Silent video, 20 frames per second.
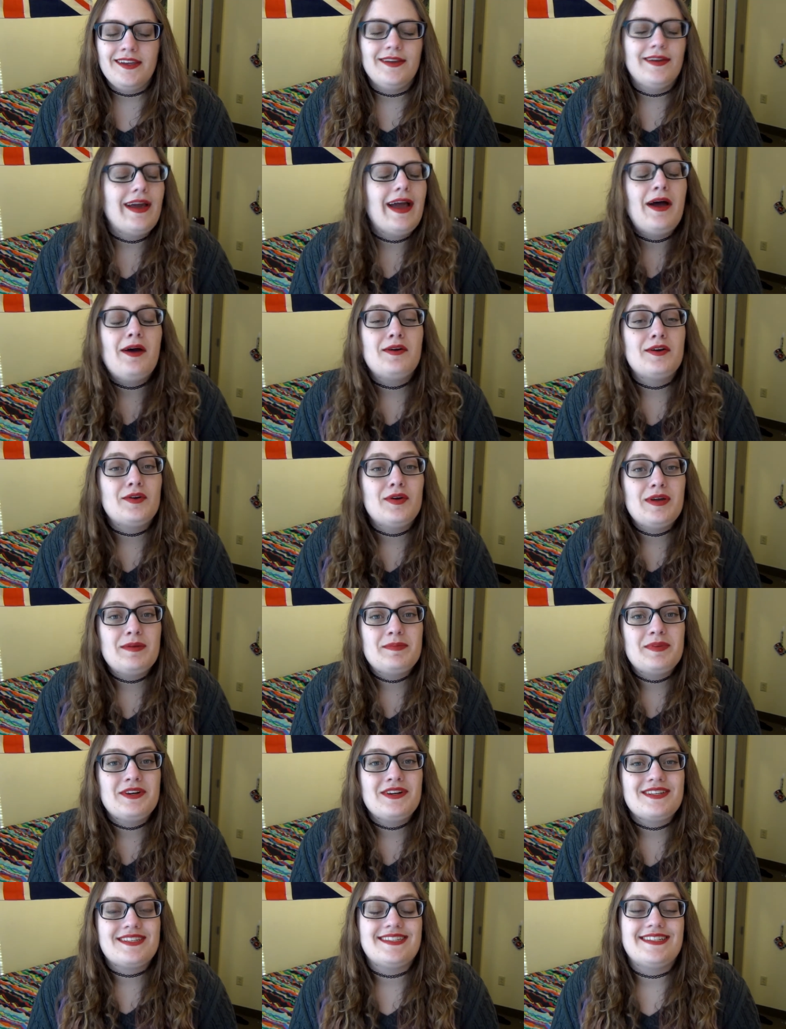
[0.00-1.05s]
your outgoing
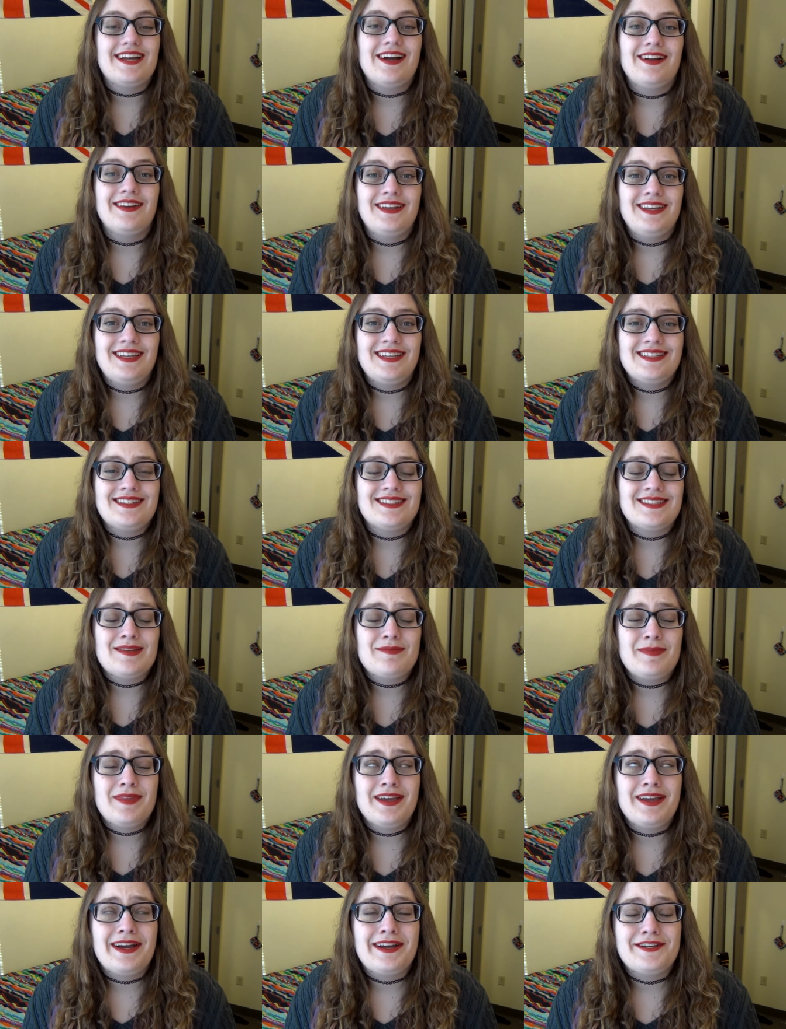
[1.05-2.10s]
personality is
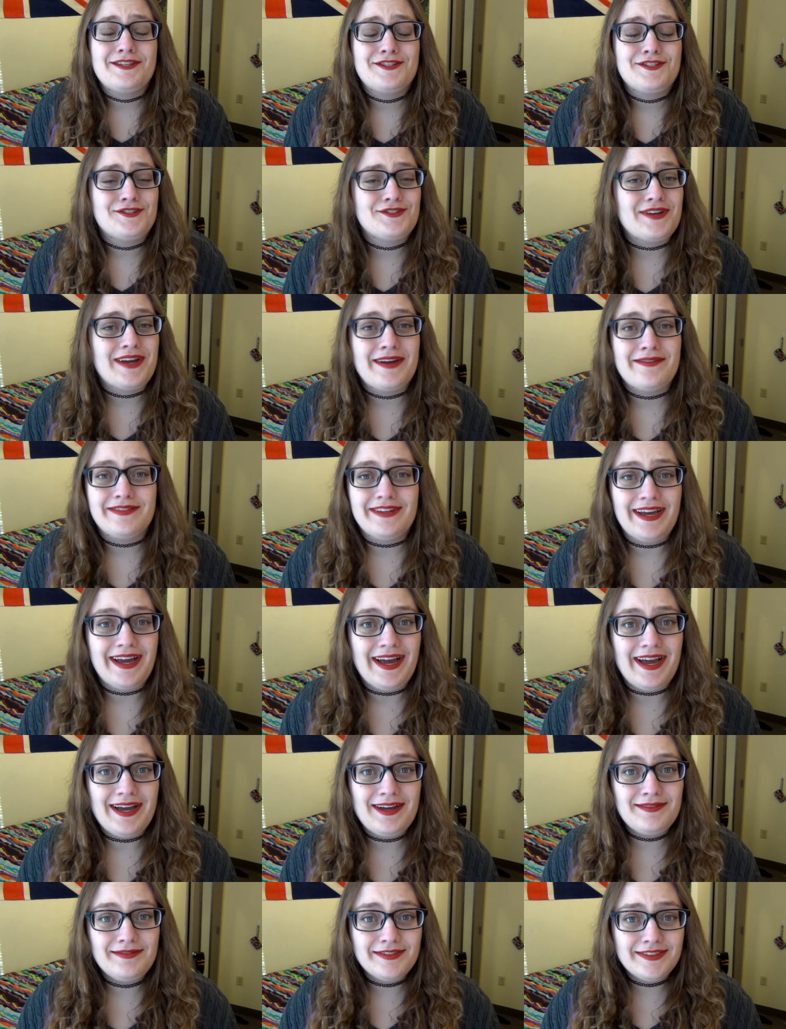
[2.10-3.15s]
something I strive to
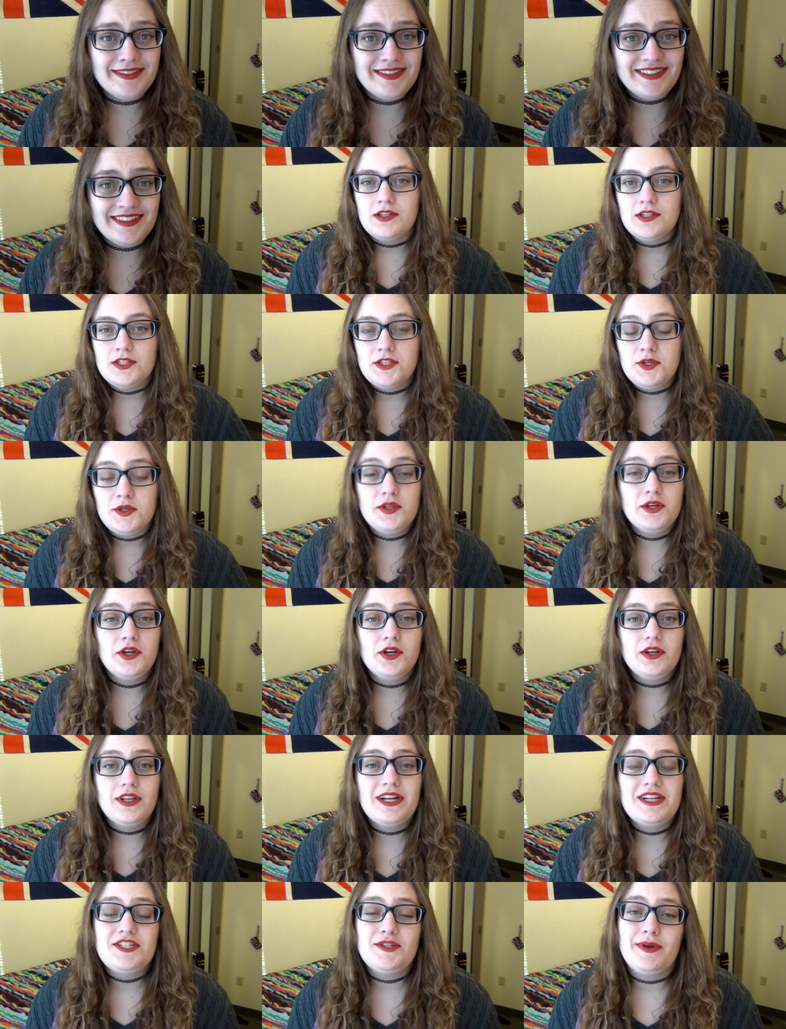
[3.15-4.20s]
have. To the
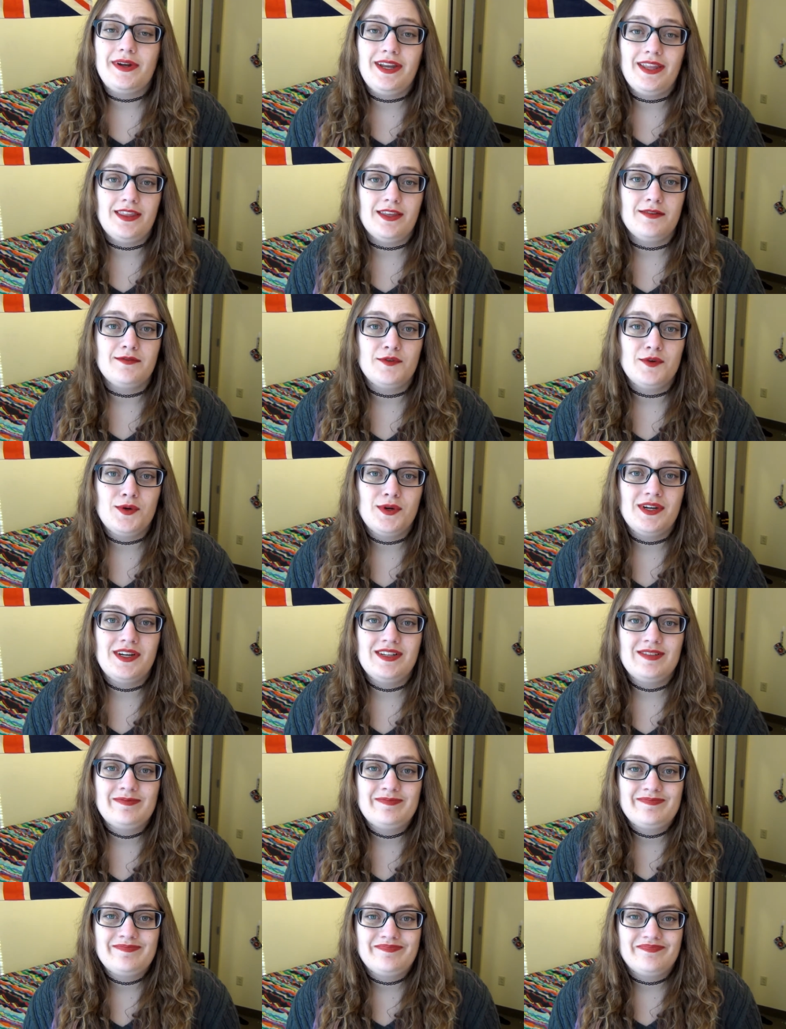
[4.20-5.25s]
girl I'd do anything for,
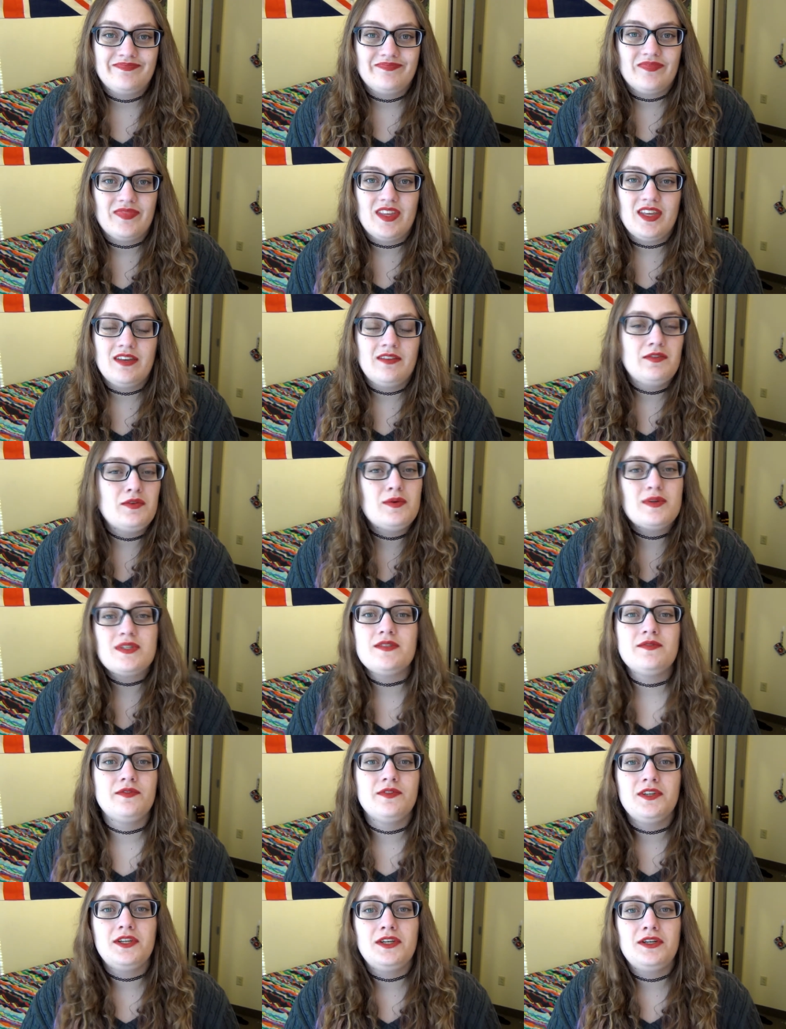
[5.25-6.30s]
if it
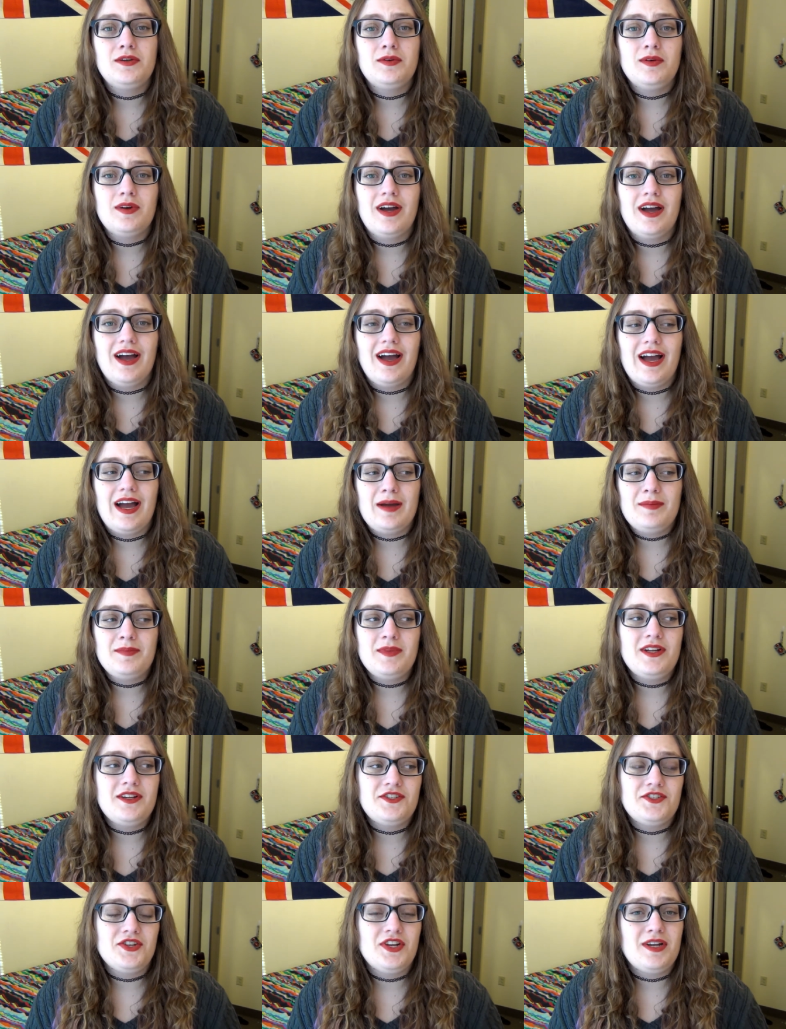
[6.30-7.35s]
wasn't for you, I'm
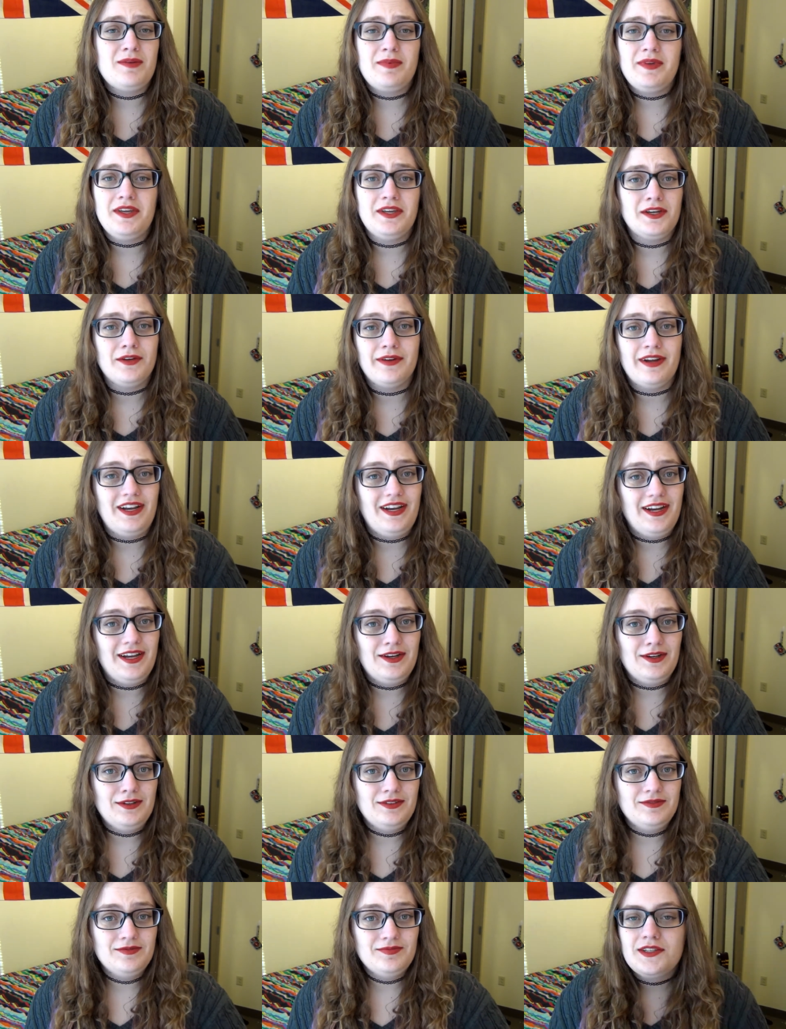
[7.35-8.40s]
not sure I'd be here right
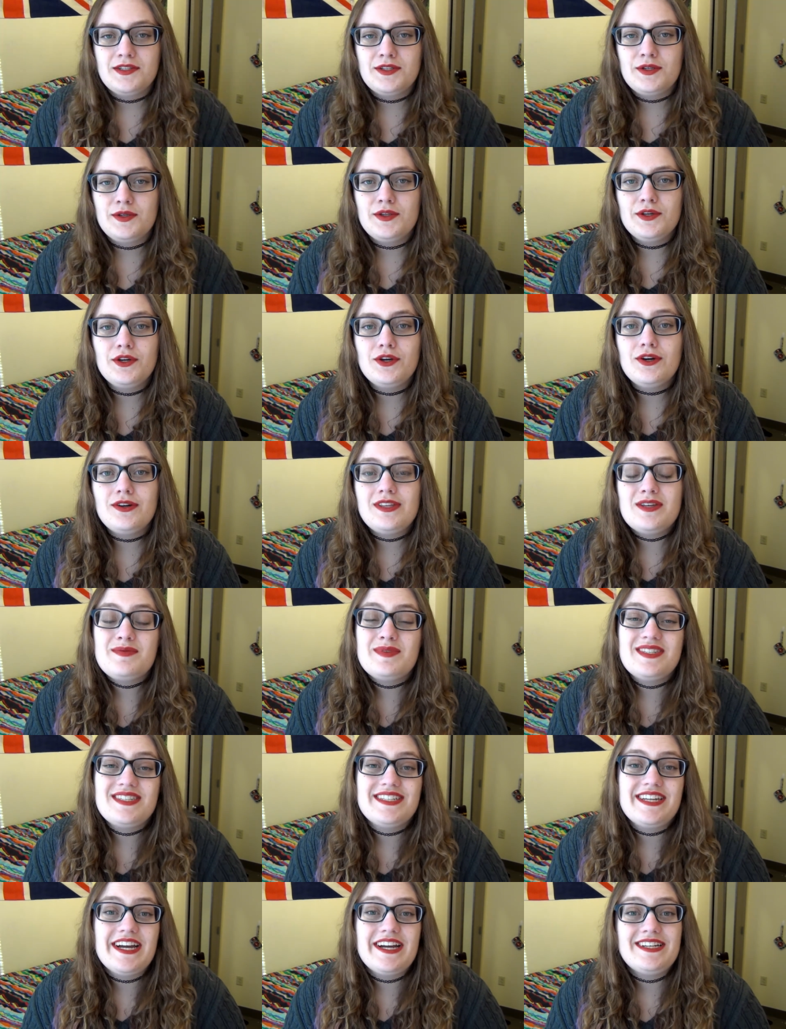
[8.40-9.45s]
now. To the girl that
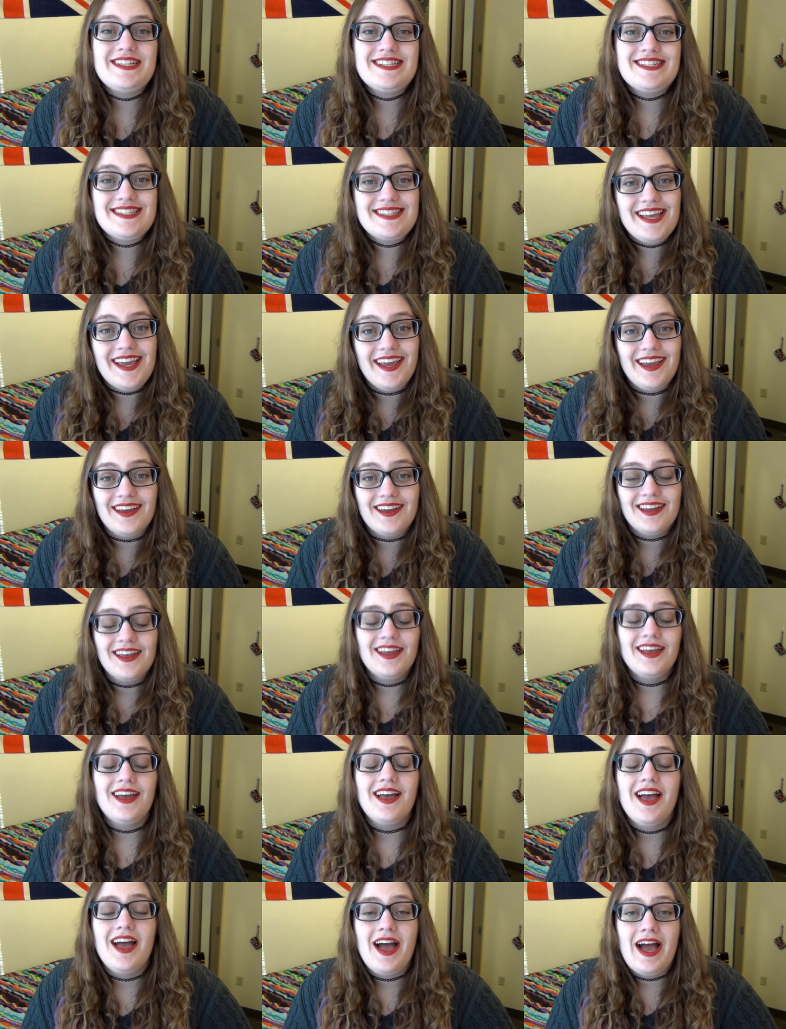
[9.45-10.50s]
was scared to sing,
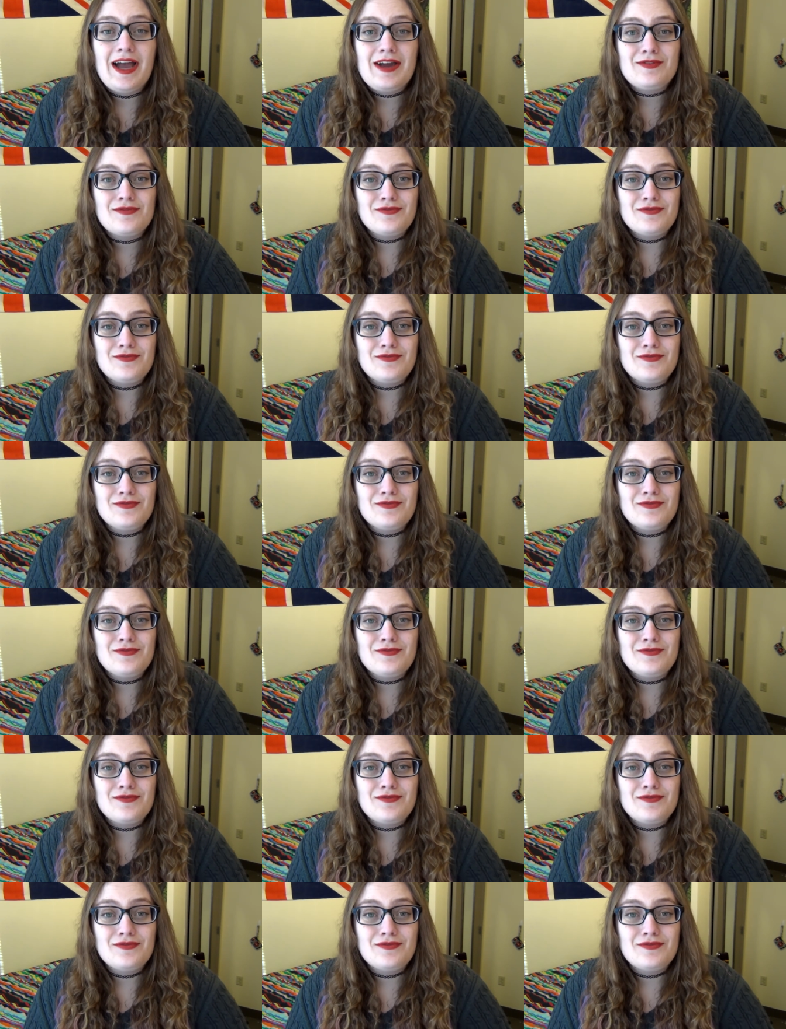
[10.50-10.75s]
I